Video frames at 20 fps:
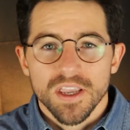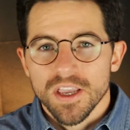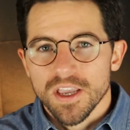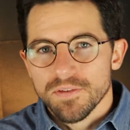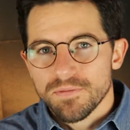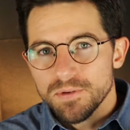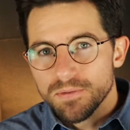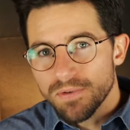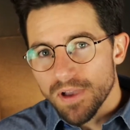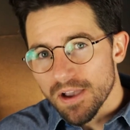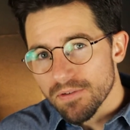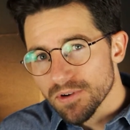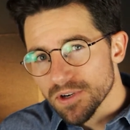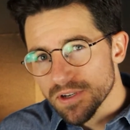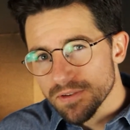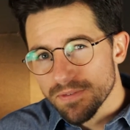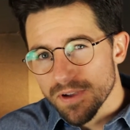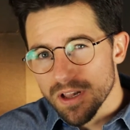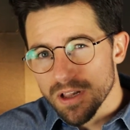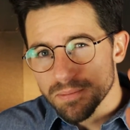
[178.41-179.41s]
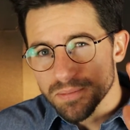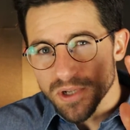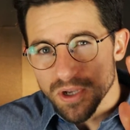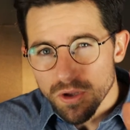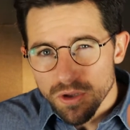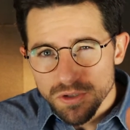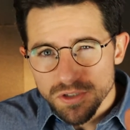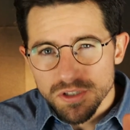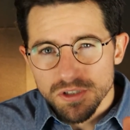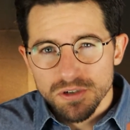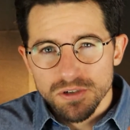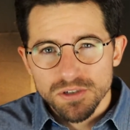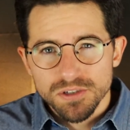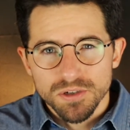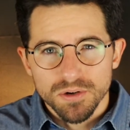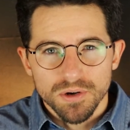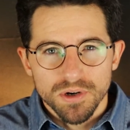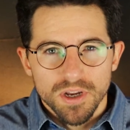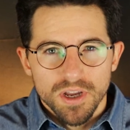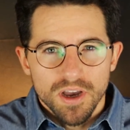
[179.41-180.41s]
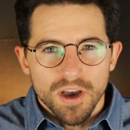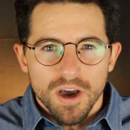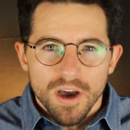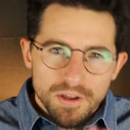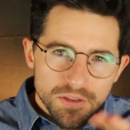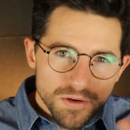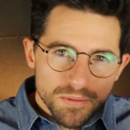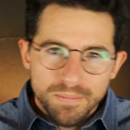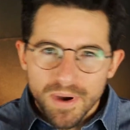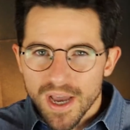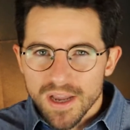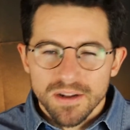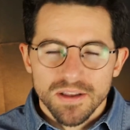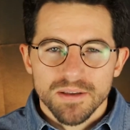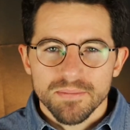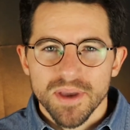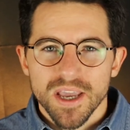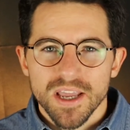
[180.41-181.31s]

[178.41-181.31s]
If you've ever developed ulcers or other bodily